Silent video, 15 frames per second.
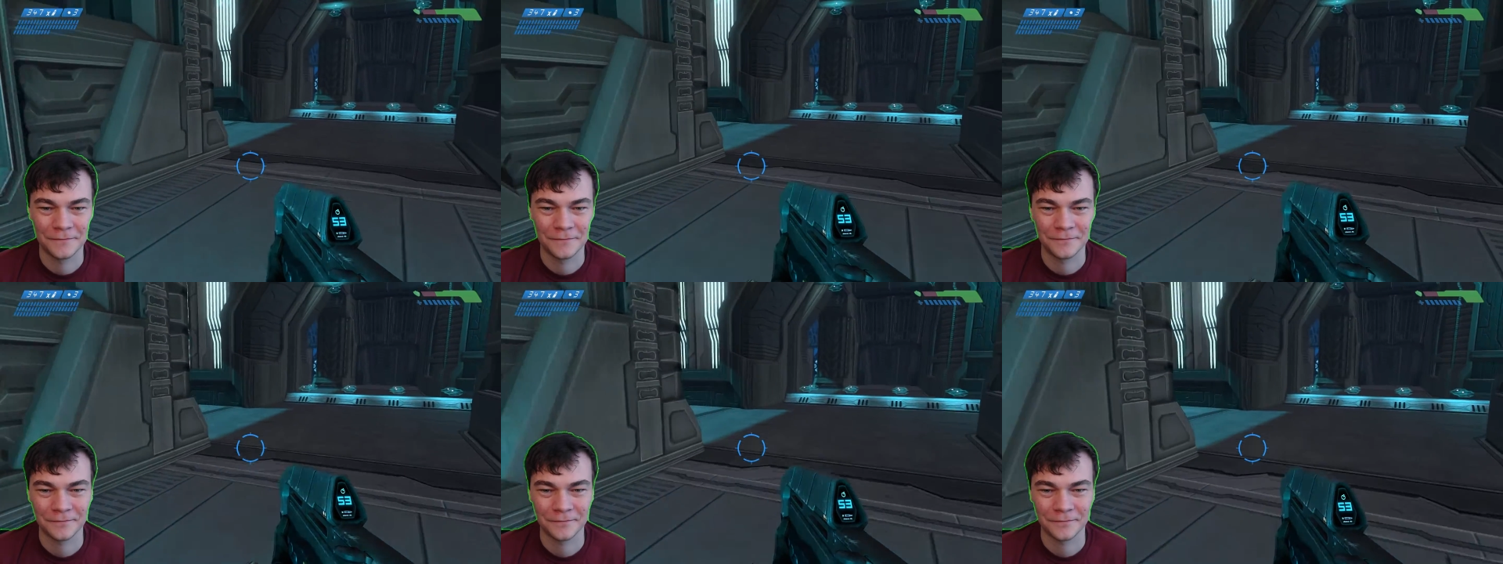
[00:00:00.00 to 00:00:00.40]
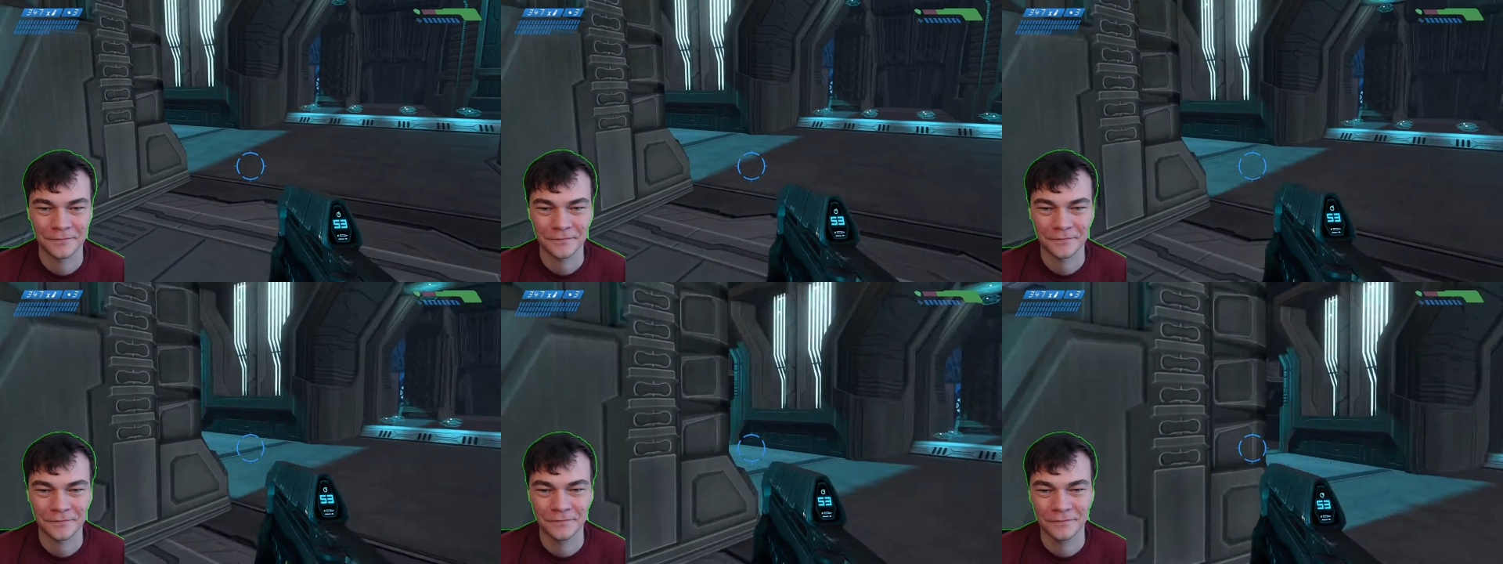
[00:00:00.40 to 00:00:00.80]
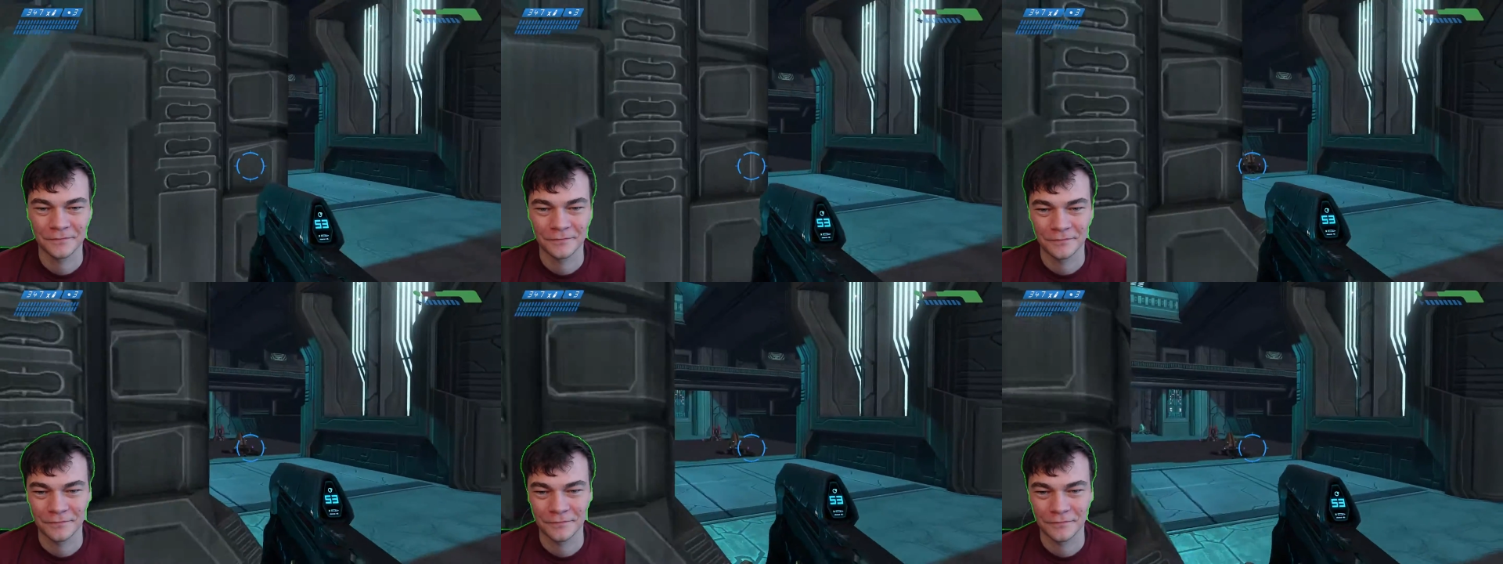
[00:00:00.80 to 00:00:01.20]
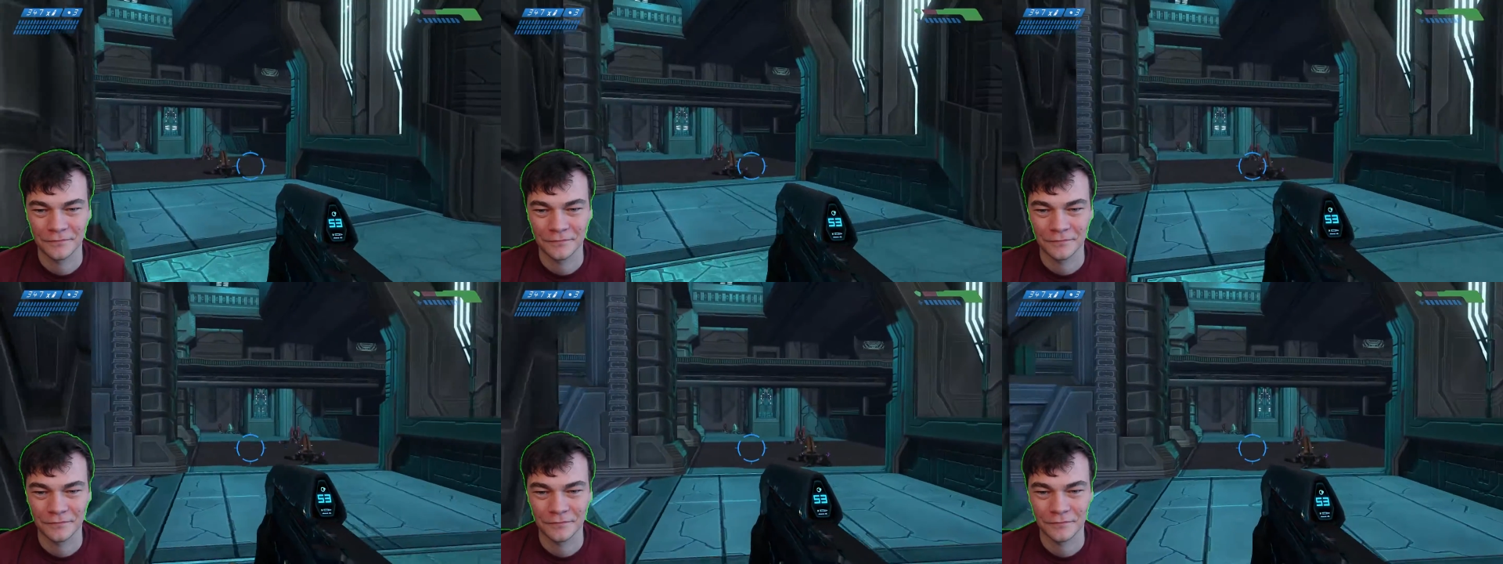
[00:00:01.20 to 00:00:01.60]

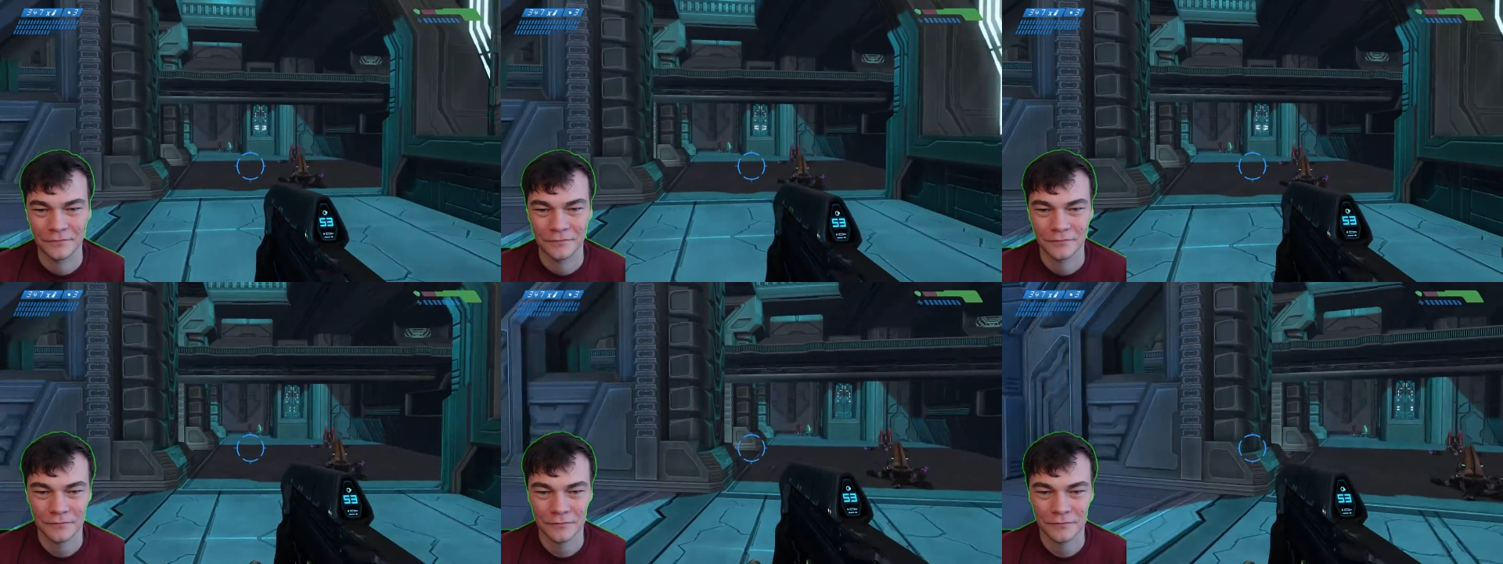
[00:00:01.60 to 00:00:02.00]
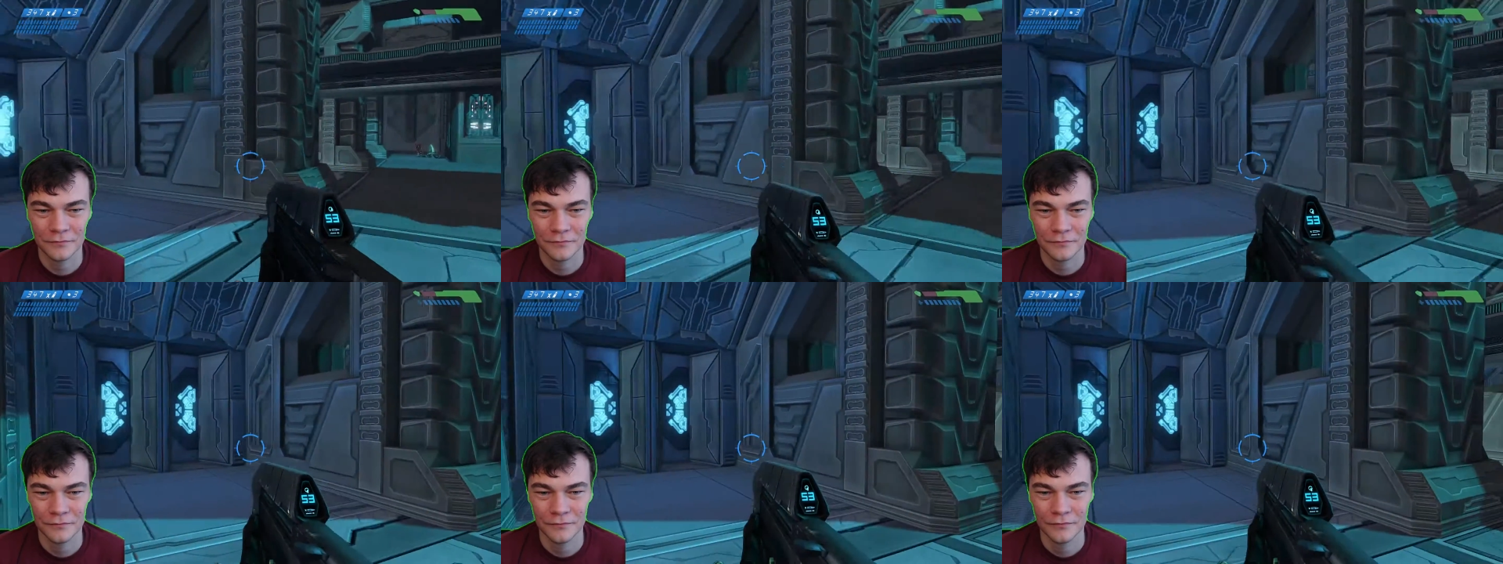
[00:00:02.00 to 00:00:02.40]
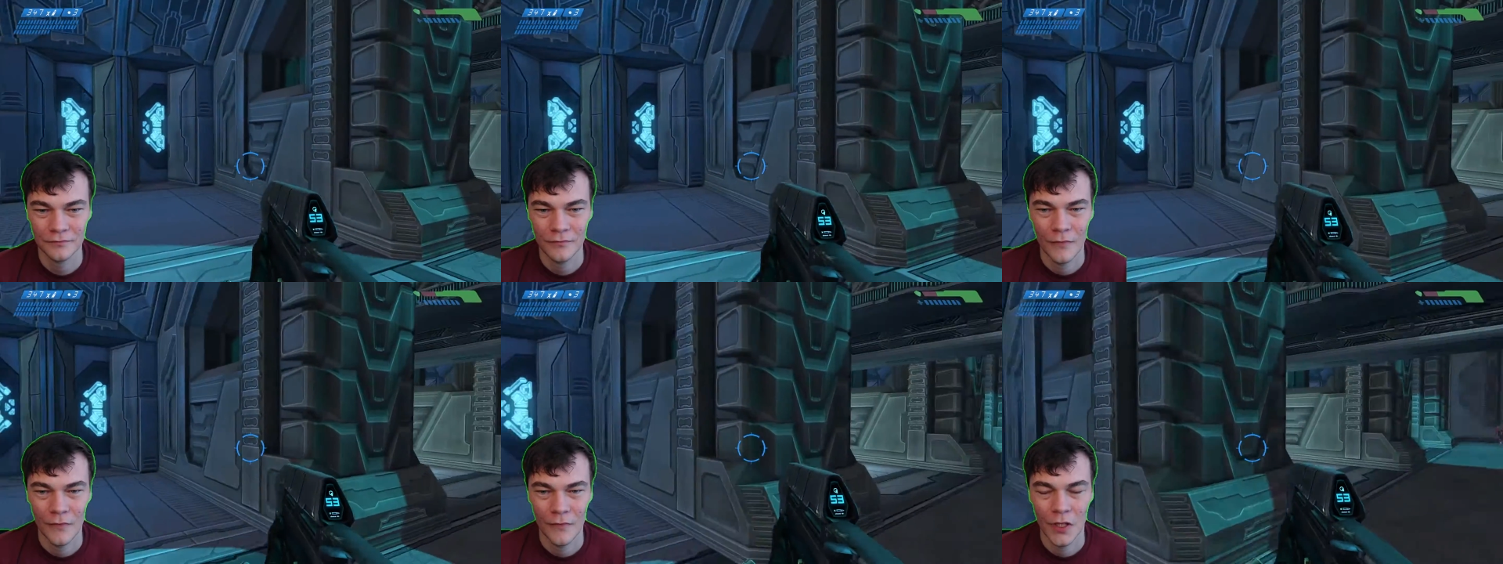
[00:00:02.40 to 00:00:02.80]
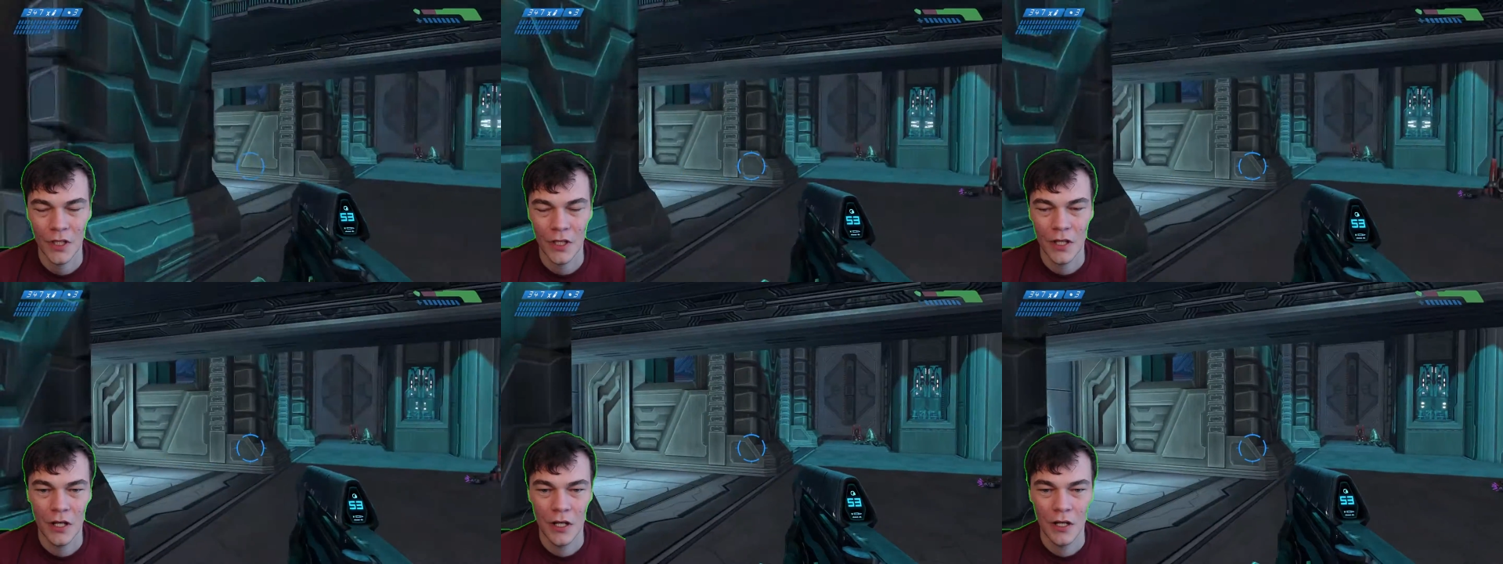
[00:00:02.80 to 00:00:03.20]

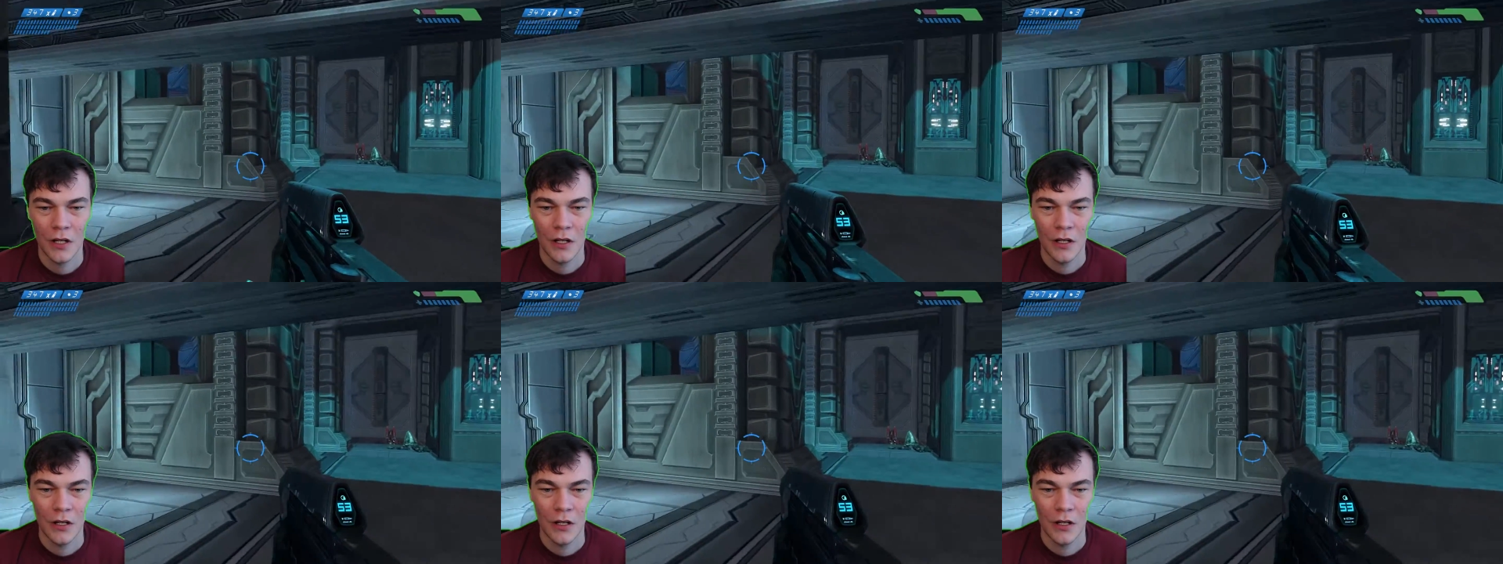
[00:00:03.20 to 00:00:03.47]
(silence)